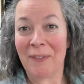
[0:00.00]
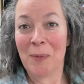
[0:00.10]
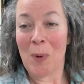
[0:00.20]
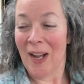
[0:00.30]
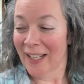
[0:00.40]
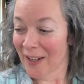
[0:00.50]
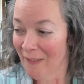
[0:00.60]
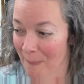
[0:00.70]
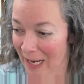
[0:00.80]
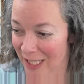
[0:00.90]
from work and
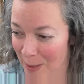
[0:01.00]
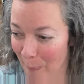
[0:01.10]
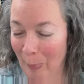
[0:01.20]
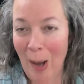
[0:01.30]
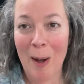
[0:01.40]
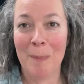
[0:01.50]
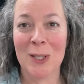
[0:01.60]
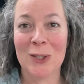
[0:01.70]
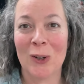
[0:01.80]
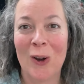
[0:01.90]
I've managed to palm the
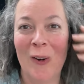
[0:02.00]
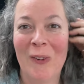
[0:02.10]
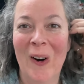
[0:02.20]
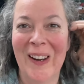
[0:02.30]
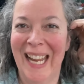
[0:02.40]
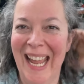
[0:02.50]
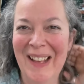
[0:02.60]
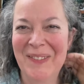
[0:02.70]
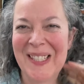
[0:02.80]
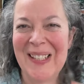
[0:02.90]
dog off on
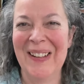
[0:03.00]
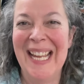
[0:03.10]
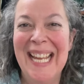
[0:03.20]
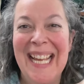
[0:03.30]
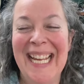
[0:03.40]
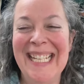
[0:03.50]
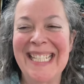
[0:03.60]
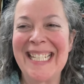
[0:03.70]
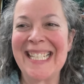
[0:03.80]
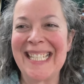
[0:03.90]
him. So he's
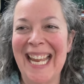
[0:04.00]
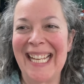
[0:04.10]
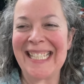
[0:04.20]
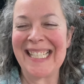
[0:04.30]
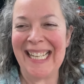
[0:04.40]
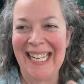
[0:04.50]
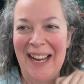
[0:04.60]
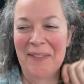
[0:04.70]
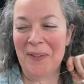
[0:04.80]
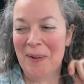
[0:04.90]
just taken Sonny
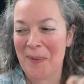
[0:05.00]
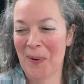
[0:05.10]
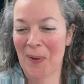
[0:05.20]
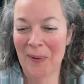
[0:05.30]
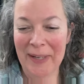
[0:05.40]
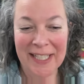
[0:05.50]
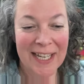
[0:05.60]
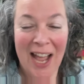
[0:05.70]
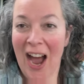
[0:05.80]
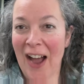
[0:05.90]
out for a walk, which
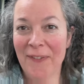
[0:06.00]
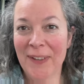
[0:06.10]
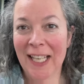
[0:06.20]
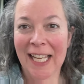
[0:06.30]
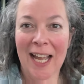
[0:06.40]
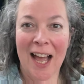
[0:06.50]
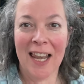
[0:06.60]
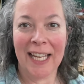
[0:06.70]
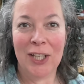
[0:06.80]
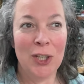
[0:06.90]
I feel
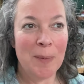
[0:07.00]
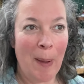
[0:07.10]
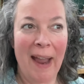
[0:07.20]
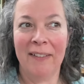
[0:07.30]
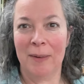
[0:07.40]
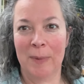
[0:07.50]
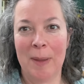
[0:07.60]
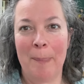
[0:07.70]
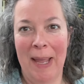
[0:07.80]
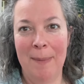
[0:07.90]
like a new parent with a
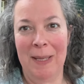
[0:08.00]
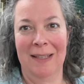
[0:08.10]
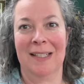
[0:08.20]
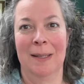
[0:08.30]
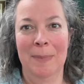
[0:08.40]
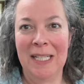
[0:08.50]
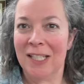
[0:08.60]
baby, that somebody's